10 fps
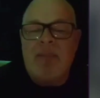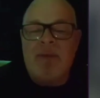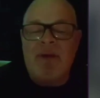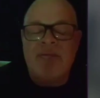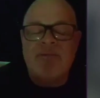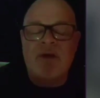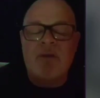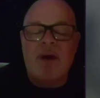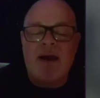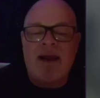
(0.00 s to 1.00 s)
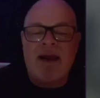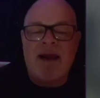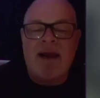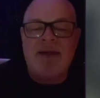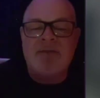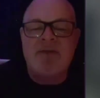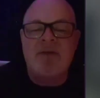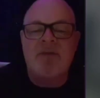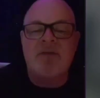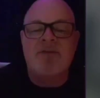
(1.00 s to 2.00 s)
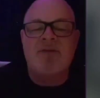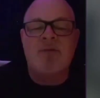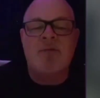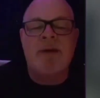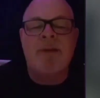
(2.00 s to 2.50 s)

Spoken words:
You'll have to come back again and give us another story.